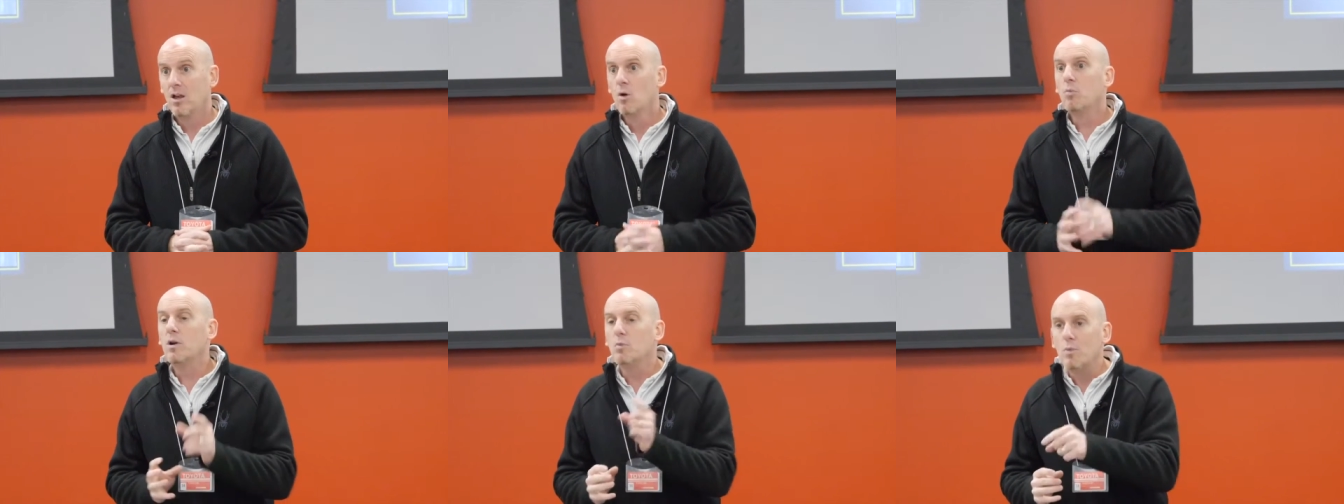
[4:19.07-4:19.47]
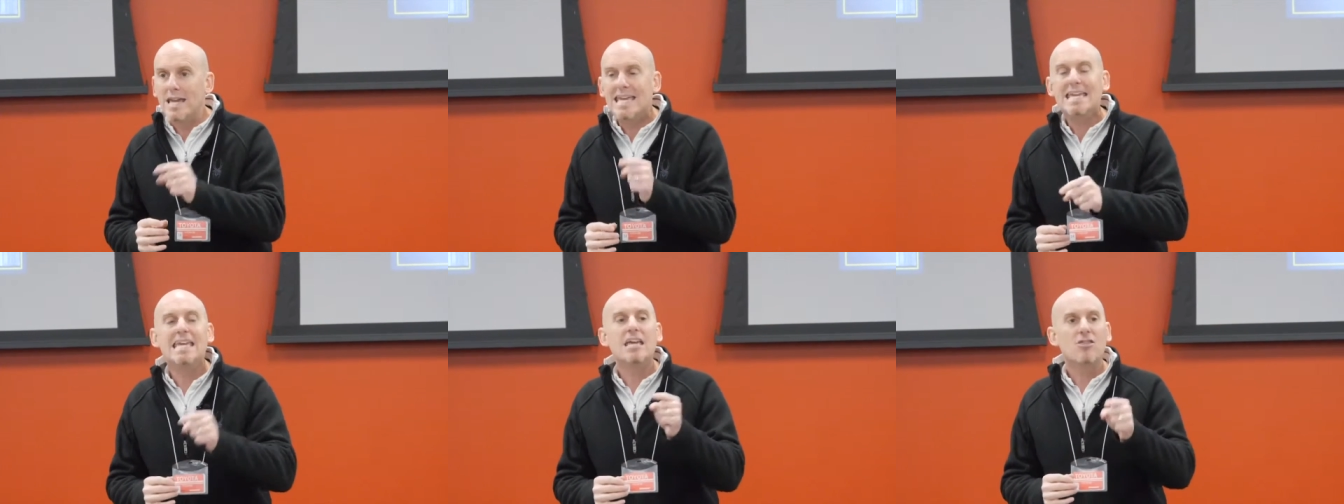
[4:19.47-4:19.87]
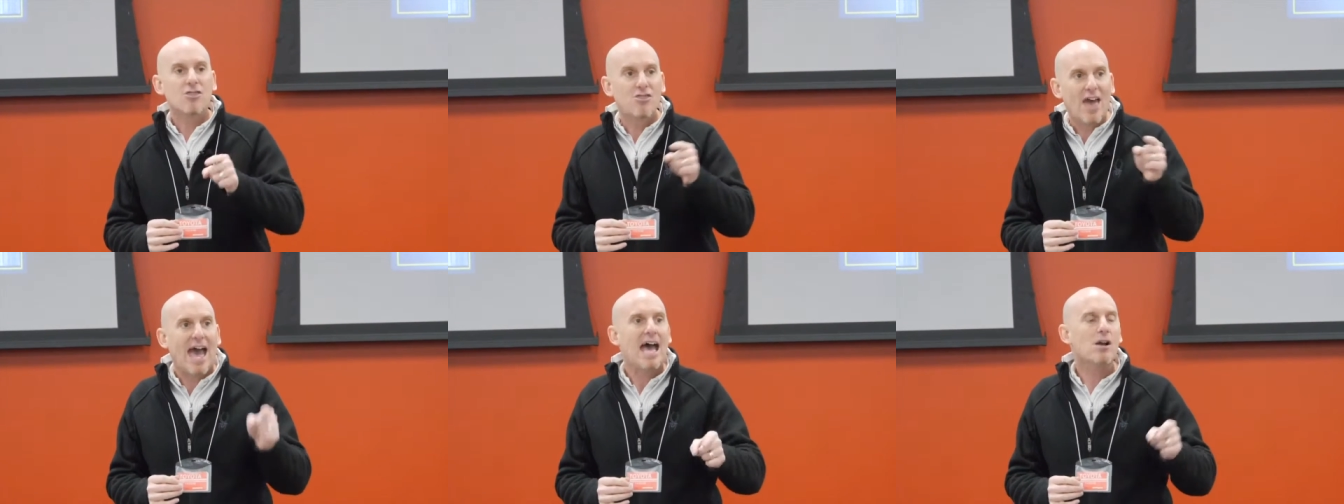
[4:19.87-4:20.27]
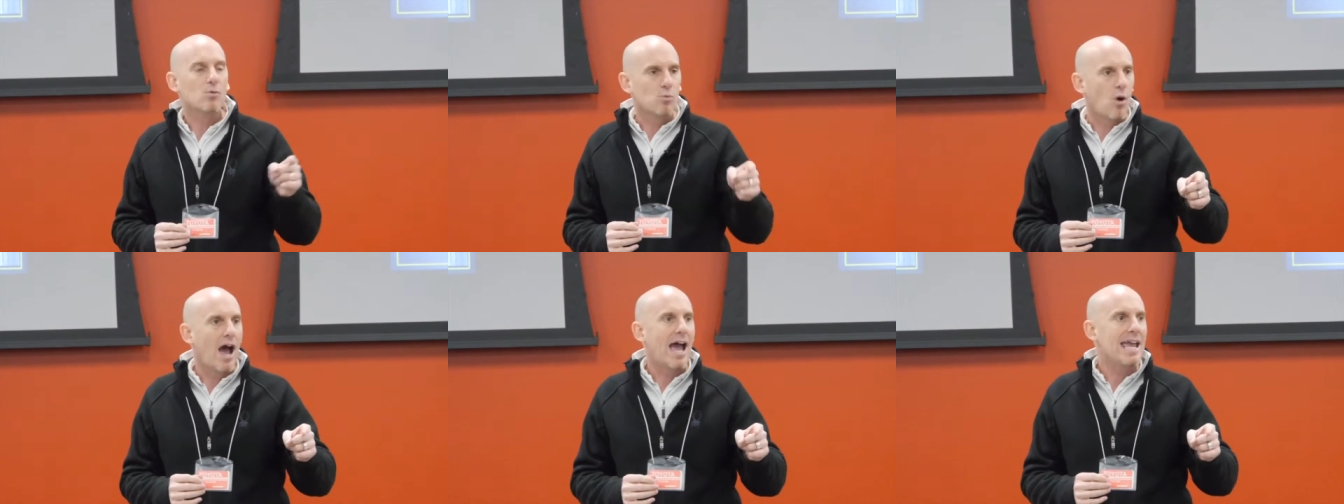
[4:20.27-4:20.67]
When we get that
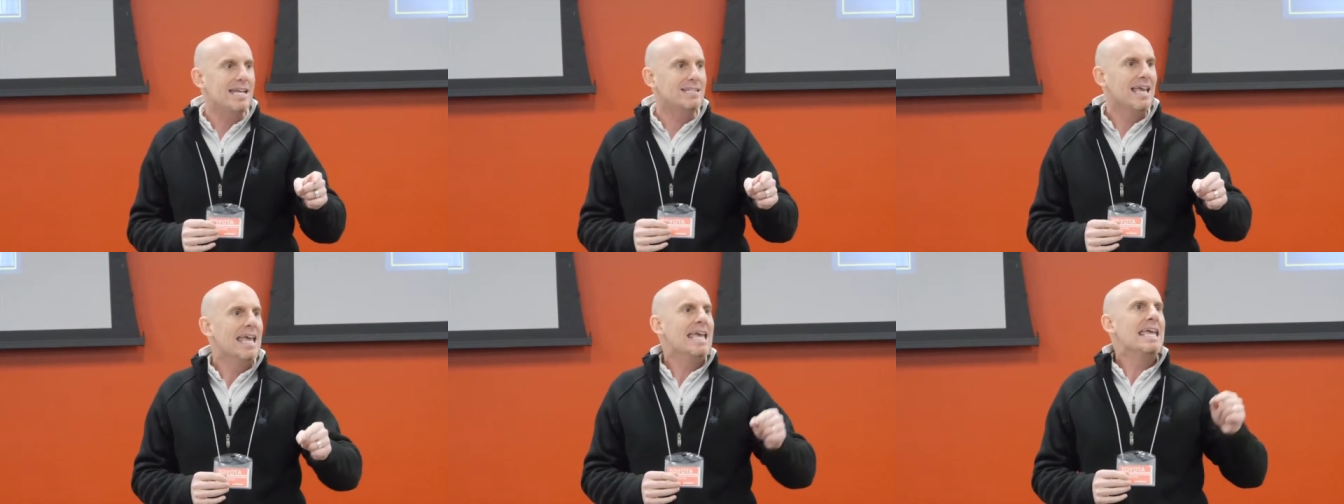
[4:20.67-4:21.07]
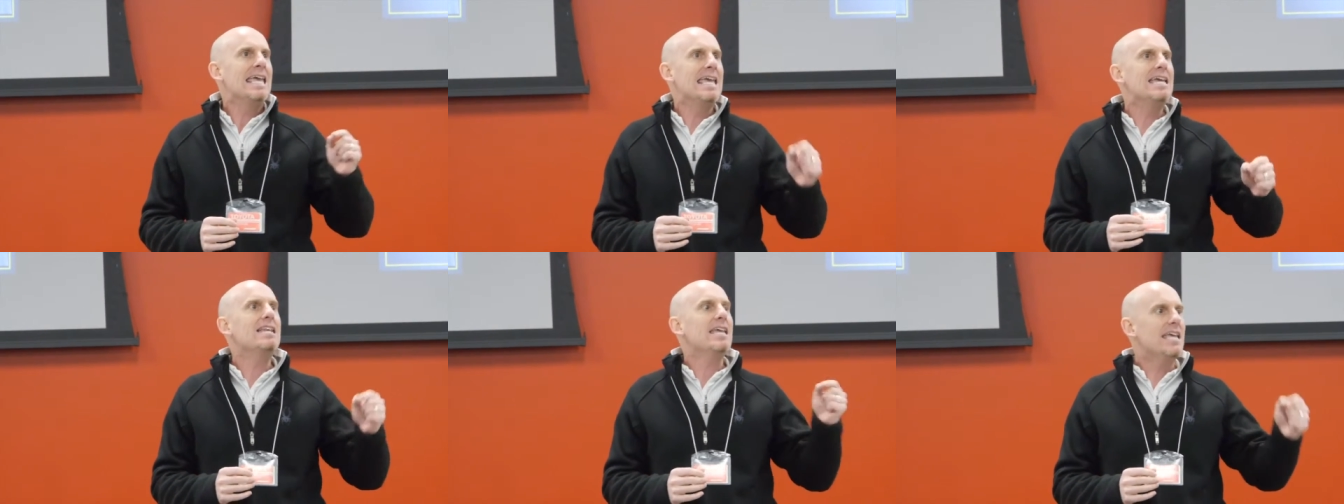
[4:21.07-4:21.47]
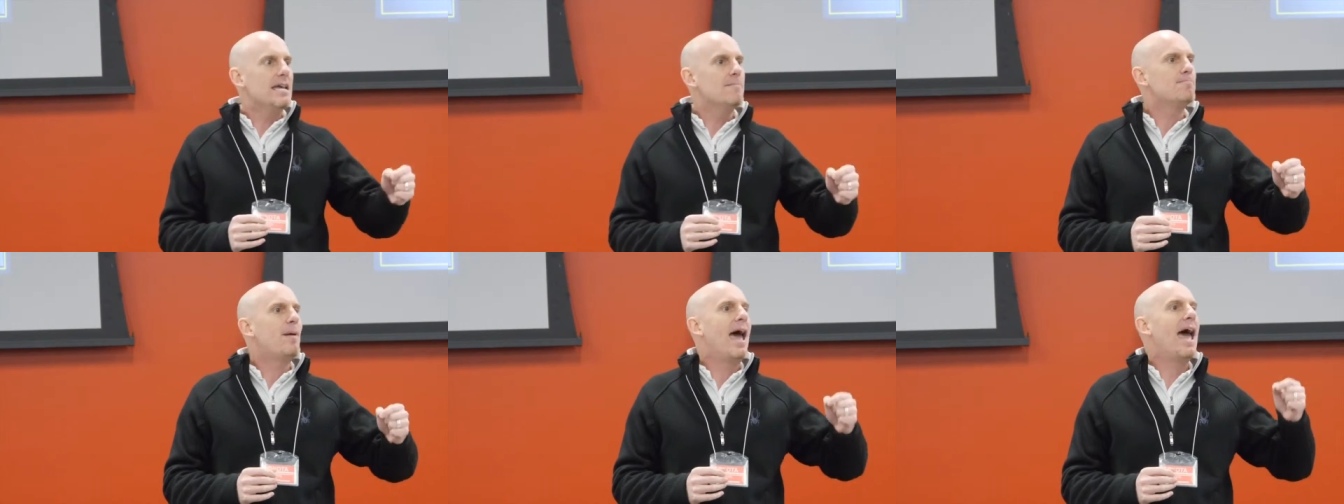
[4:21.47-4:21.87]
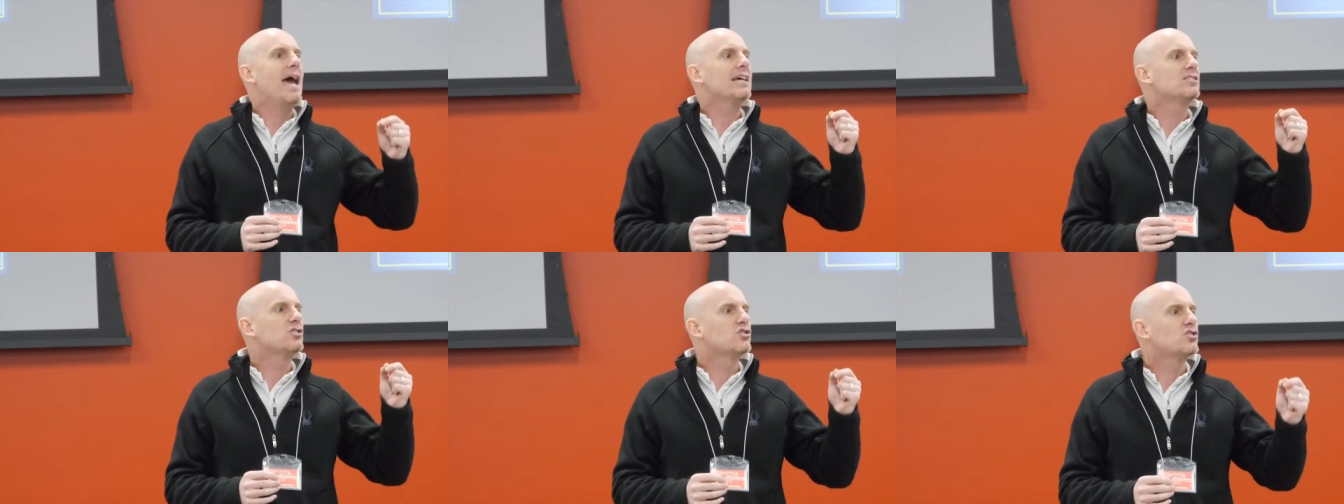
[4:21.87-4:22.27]
right, it
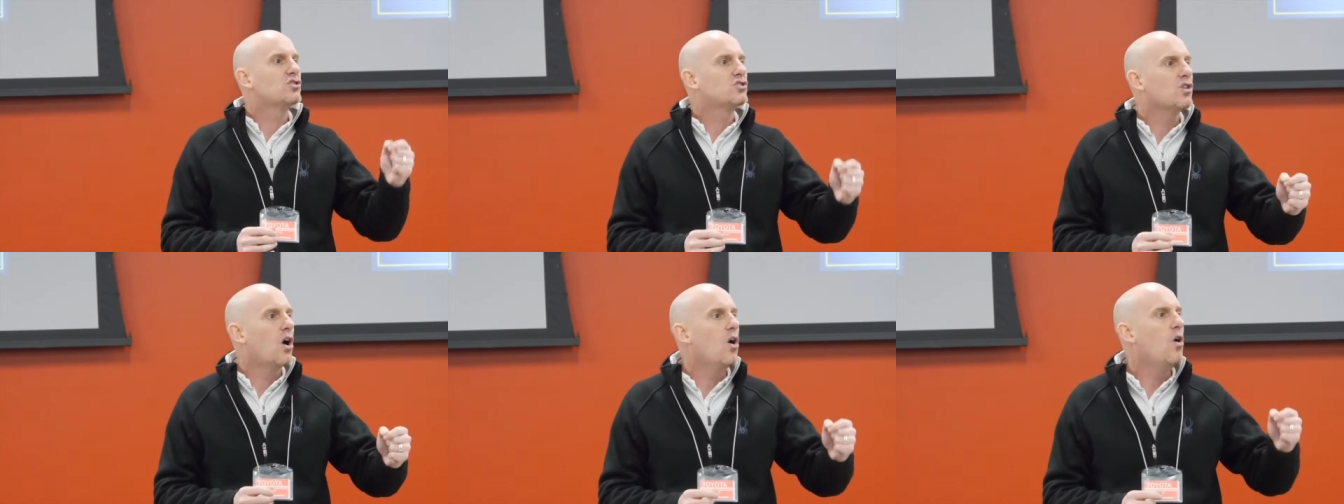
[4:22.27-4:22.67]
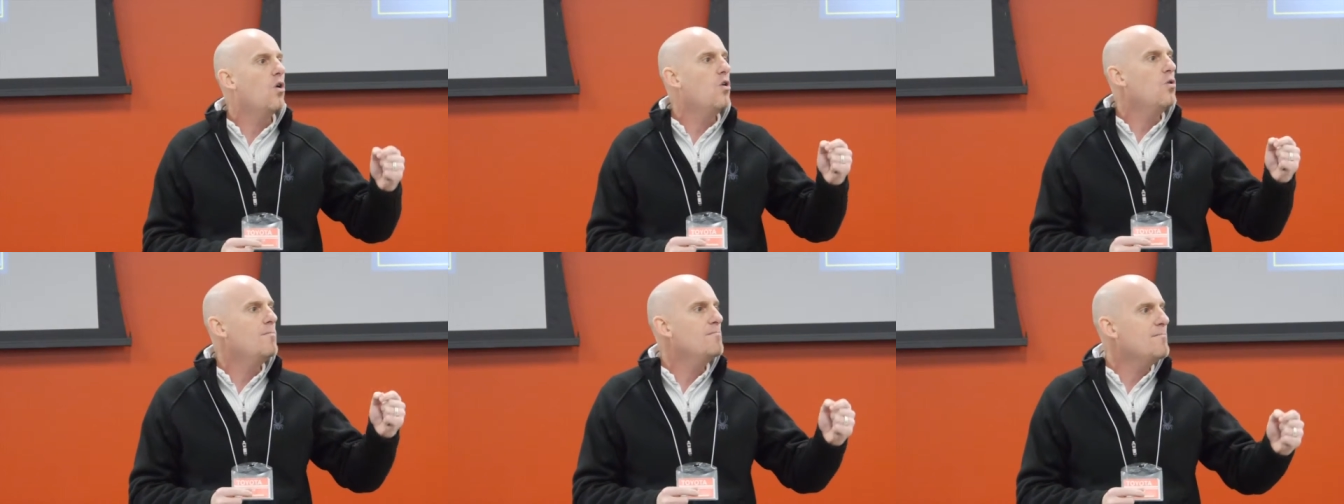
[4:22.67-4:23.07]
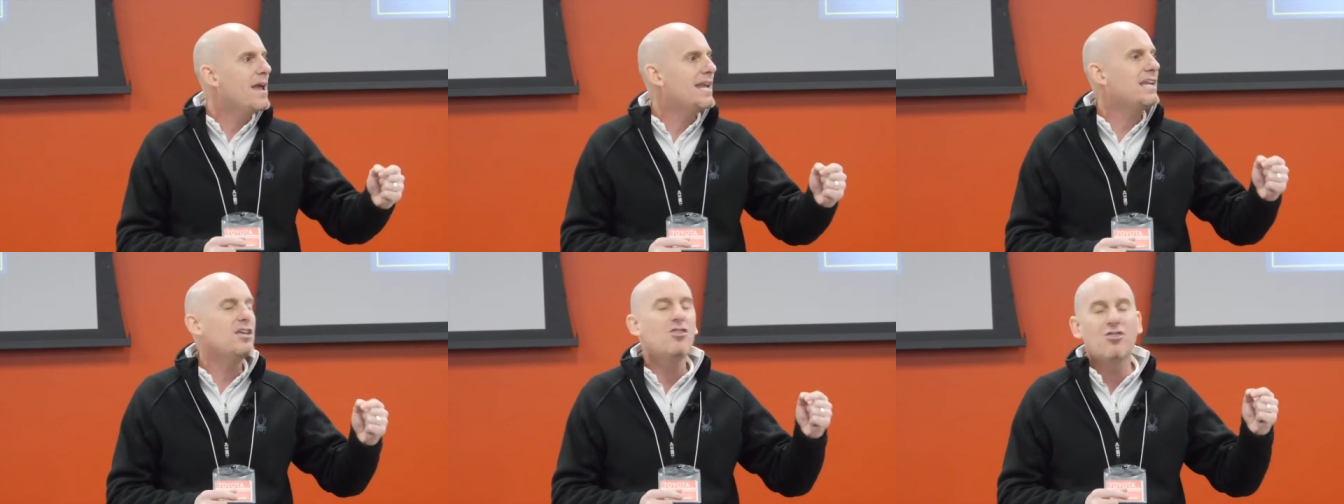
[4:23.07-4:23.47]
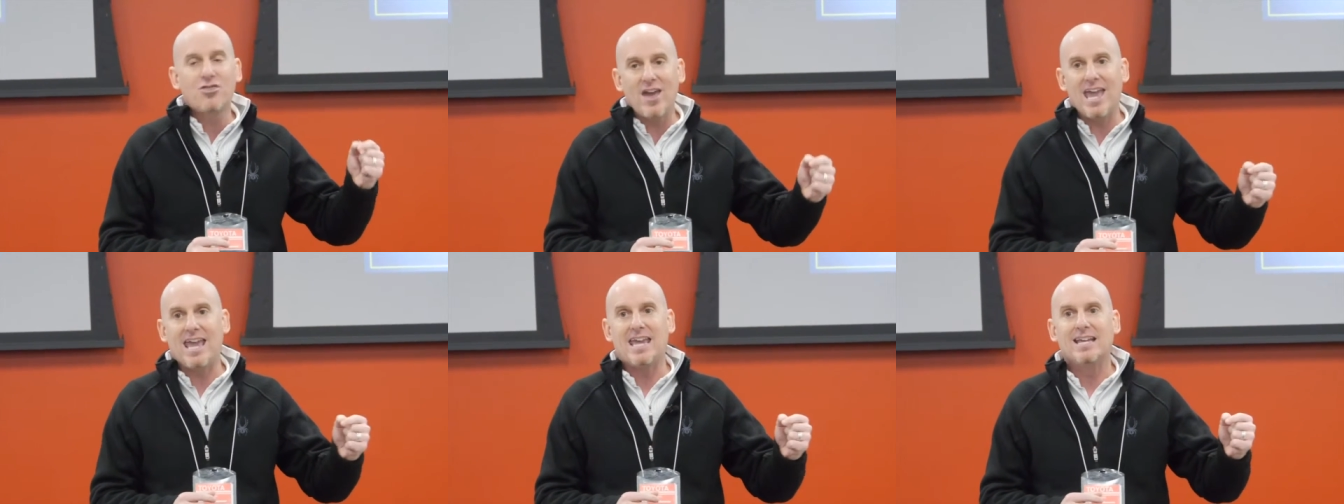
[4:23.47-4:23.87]
impacts so many
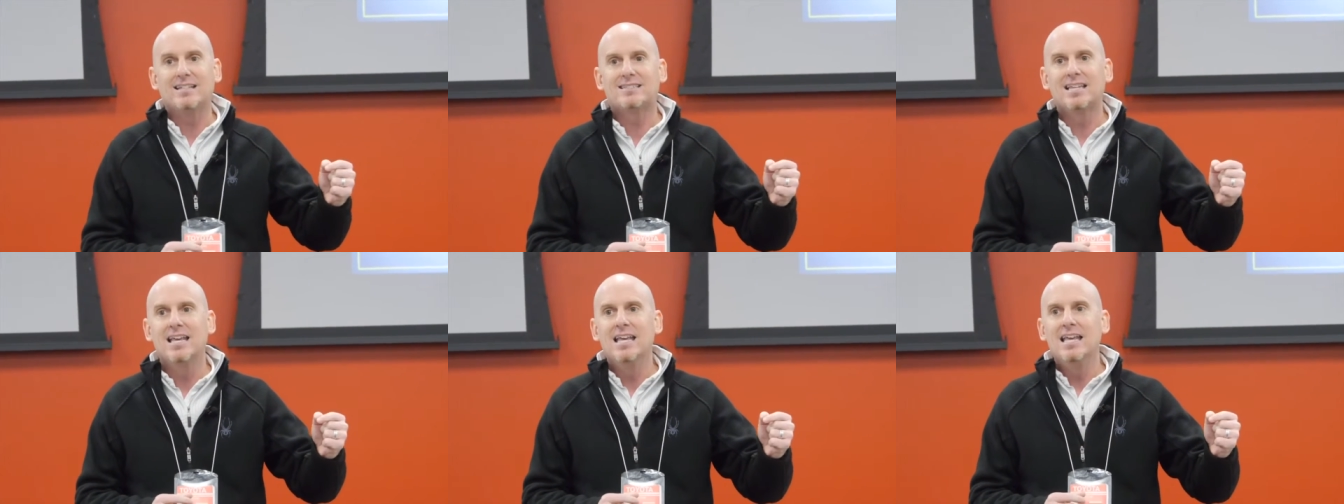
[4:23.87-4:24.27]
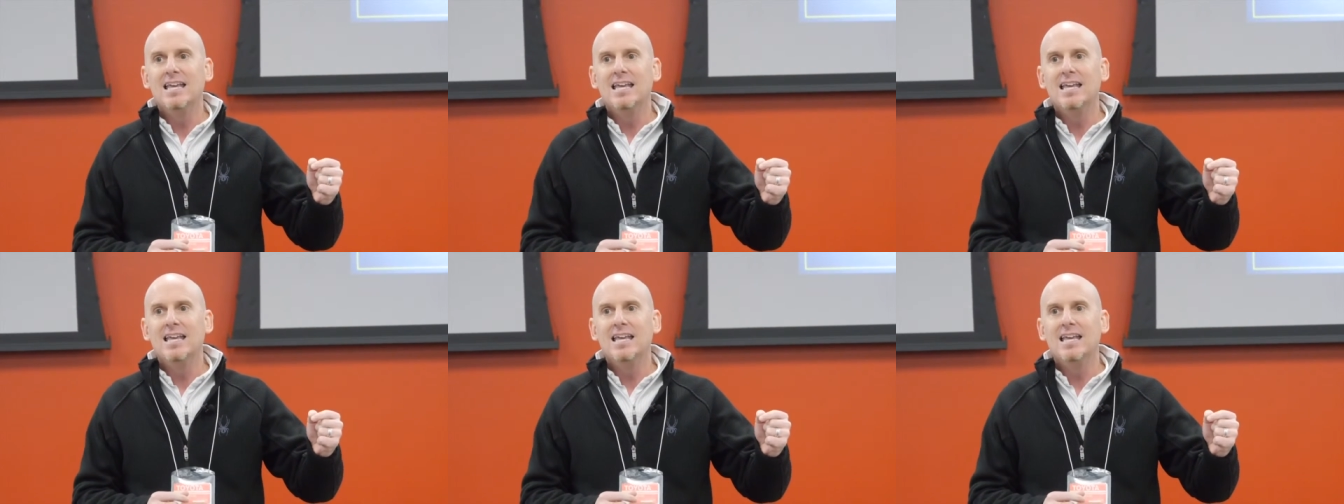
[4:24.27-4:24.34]
things